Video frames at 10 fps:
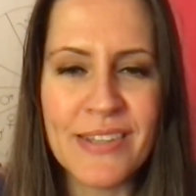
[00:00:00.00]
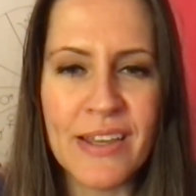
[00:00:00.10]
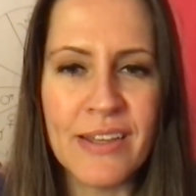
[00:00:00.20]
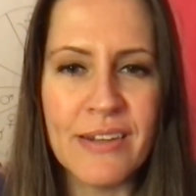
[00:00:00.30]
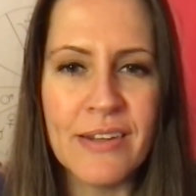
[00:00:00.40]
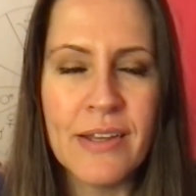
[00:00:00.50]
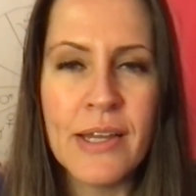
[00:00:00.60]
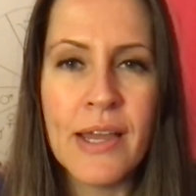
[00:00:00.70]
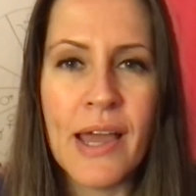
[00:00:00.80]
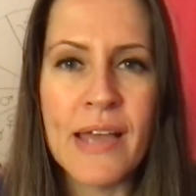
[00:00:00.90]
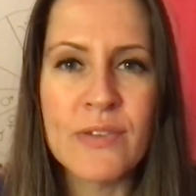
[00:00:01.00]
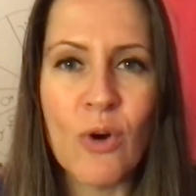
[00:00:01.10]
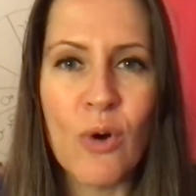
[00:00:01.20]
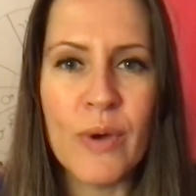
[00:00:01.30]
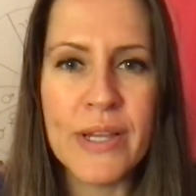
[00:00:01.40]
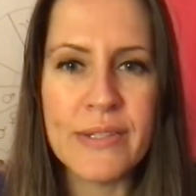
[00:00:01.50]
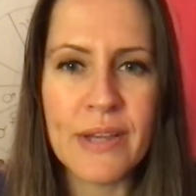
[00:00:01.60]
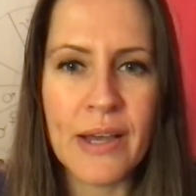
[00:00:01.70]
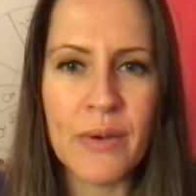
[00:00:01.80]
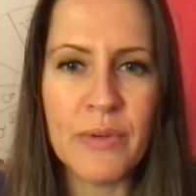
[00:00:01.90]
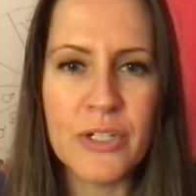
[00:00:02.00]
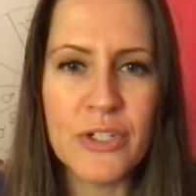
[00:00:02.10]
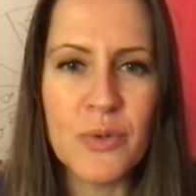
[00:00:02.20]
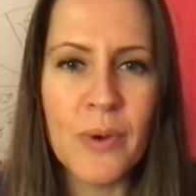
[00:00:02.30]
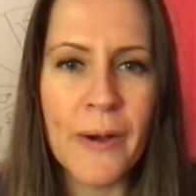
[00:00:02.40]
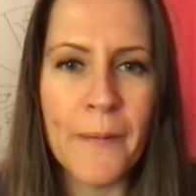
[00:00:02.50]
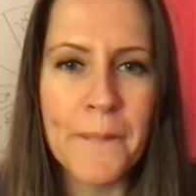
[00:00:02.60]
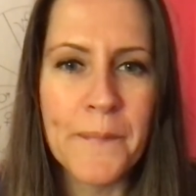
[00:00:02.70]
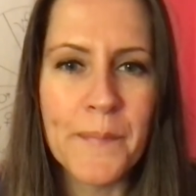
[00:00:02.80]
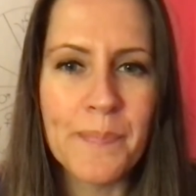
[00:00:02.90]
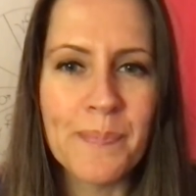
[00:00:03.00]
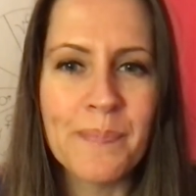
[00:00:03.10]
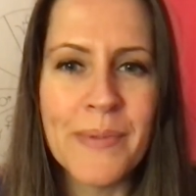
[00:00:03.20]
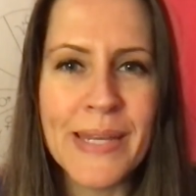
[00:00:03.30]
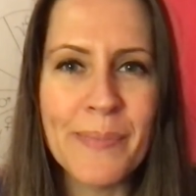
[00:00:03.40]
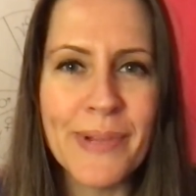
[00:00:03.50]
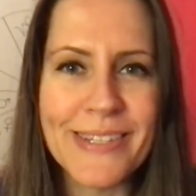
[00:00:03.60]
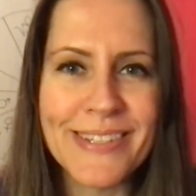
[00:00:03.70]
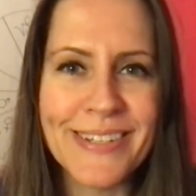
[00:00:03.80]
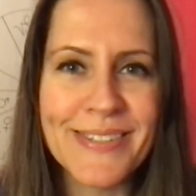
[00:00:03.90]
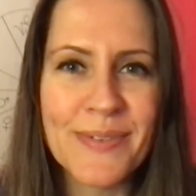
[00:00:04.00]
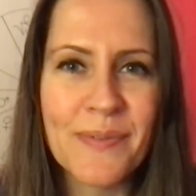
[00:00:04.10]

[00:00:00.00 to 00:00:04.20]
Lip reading: And as always, I wish you well. Many blessings.